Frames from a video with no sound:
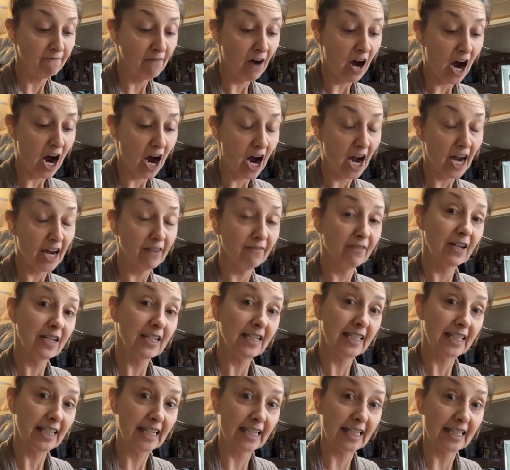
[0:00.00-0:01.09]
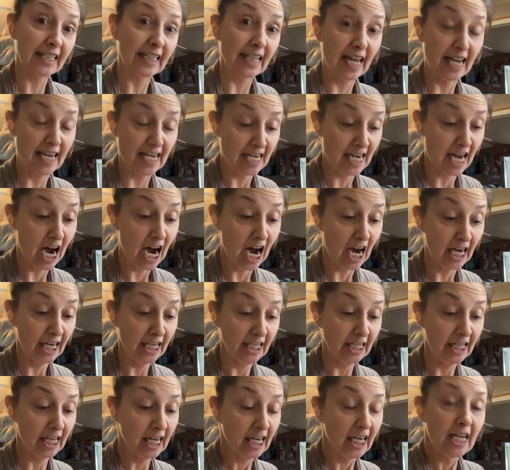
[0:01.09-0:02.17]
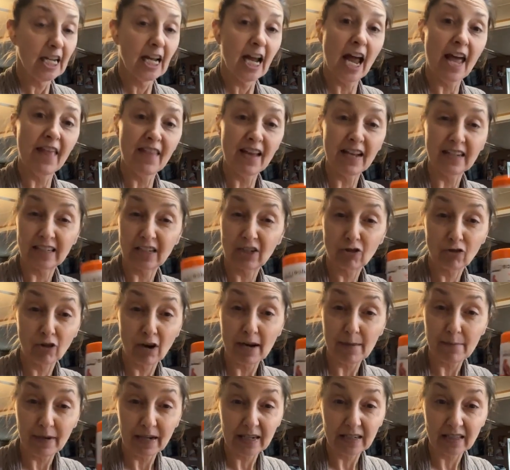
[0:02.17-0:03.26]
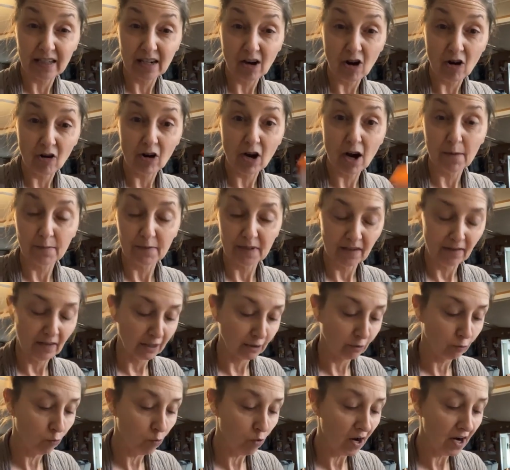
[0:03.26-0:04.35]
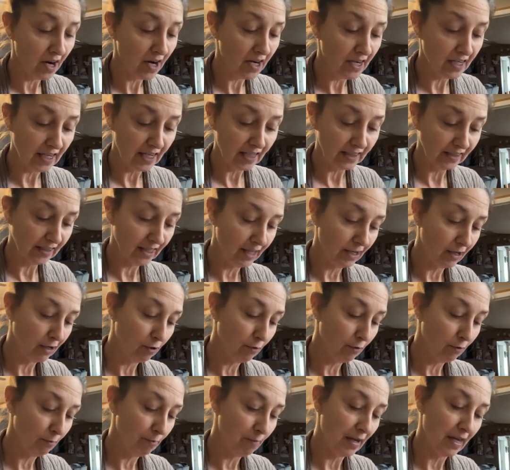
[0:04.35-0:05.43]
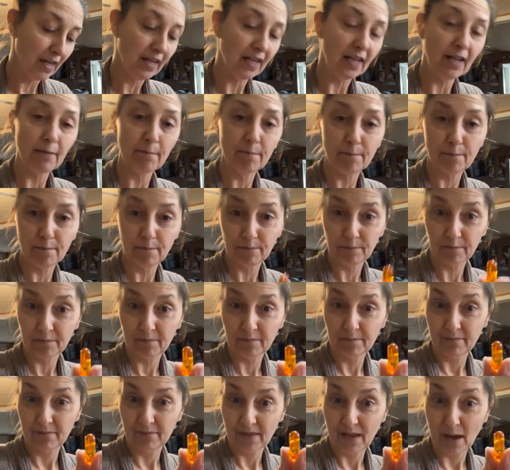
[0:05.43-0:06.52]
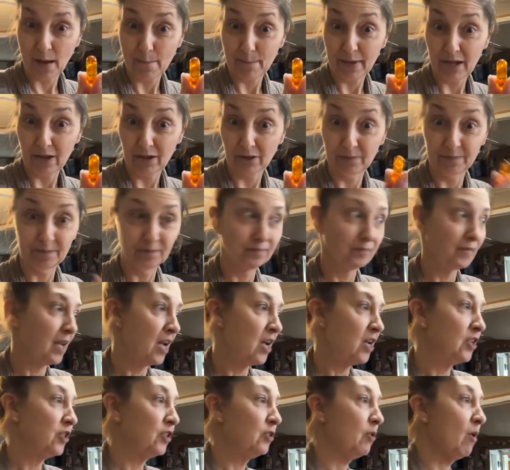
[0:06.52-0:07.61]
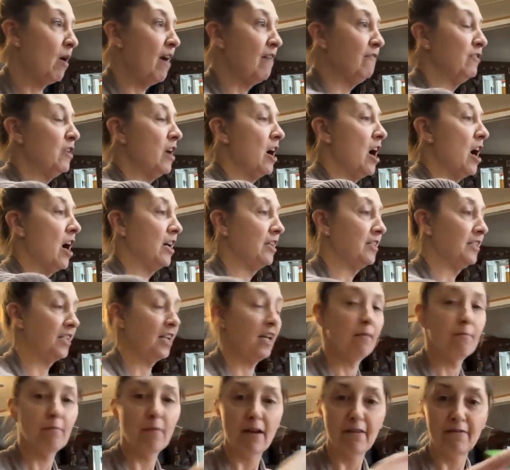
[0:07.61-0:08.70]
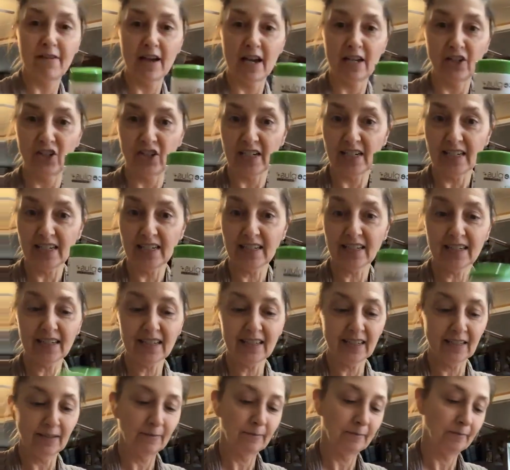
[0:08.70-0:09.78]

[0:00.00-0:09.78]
five, six, and nine. And that's great because it all comes in this one little bitty pill. So I've got my veggies.